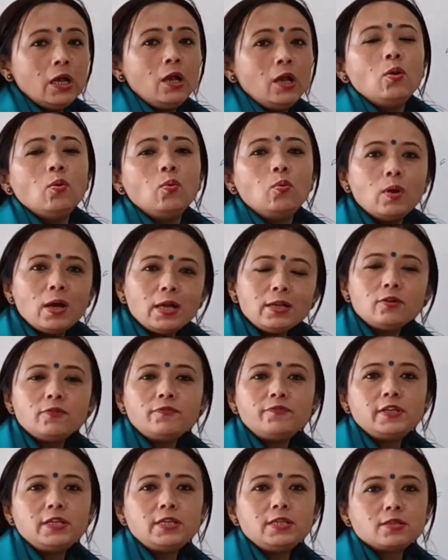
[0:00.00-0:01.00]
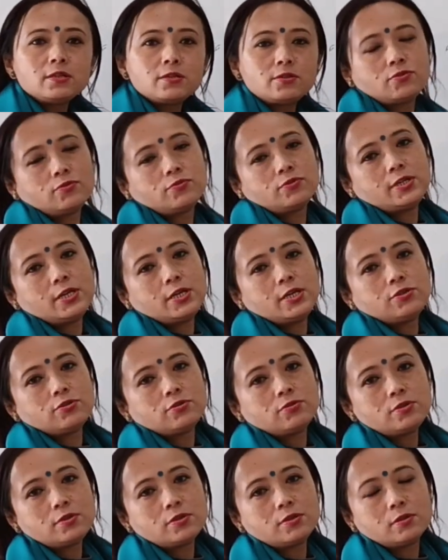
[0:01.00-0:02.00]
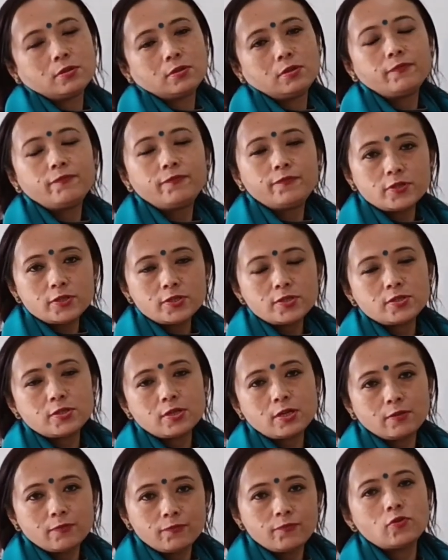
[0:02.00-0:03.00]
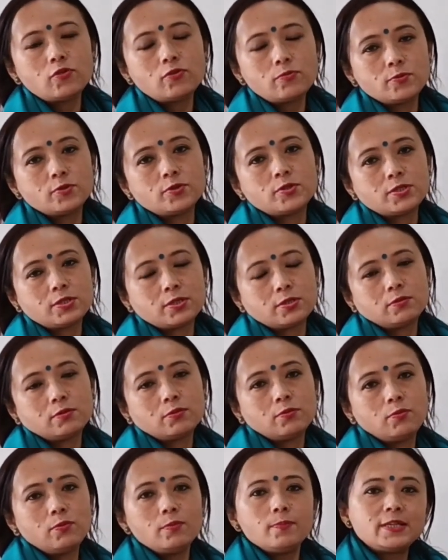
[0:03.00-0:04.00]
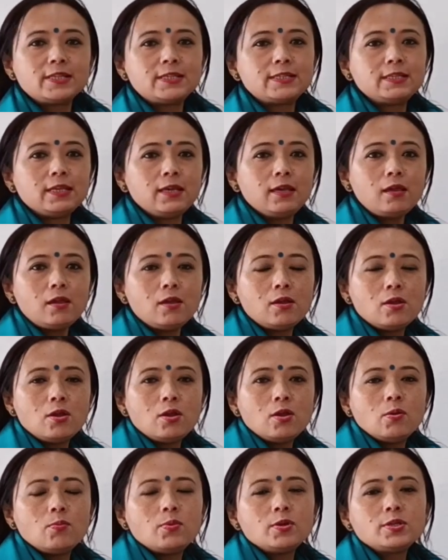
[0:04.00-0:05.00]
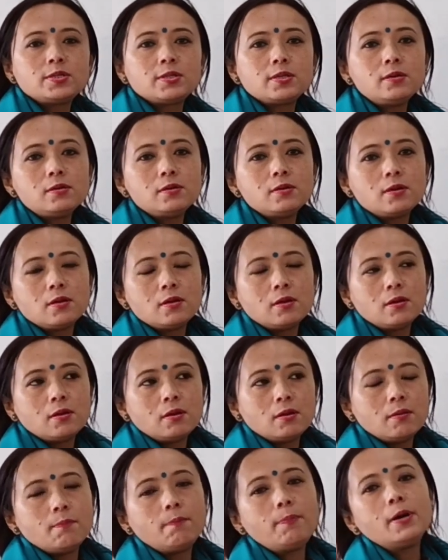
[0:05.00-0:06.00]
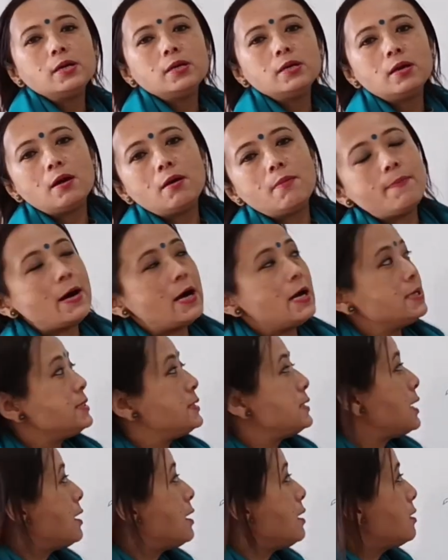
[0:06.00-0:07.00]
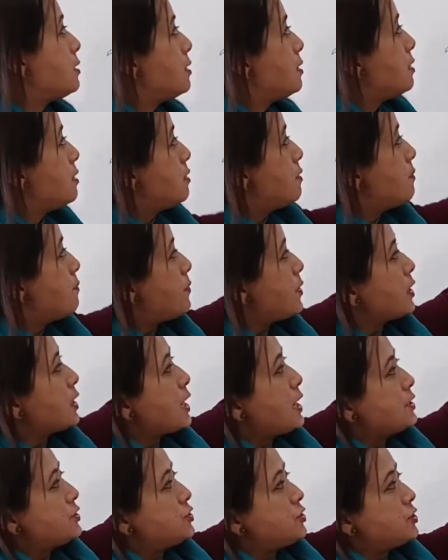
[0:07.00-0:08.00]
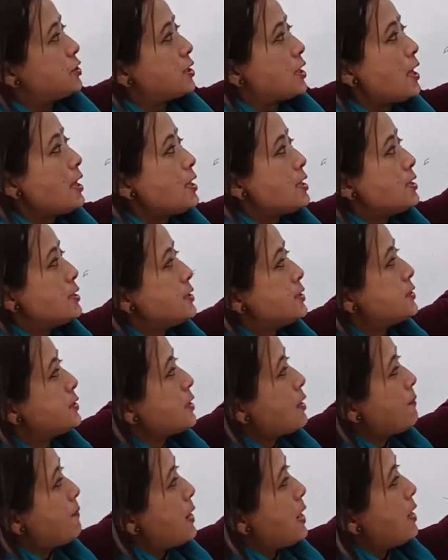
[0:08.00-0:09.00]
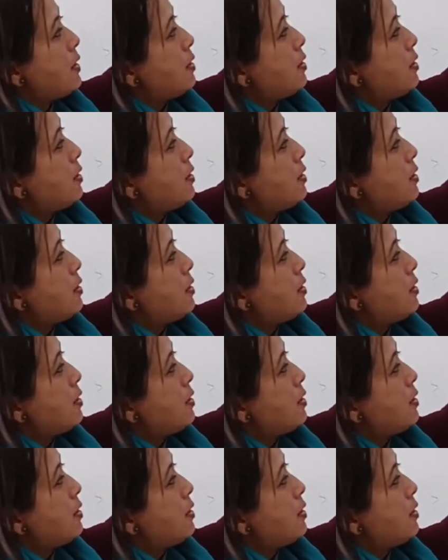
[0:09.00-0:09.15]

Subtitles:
One of these associations, the first and the foremost, we must say, was the Banga Bhasa Prakashika Sabha,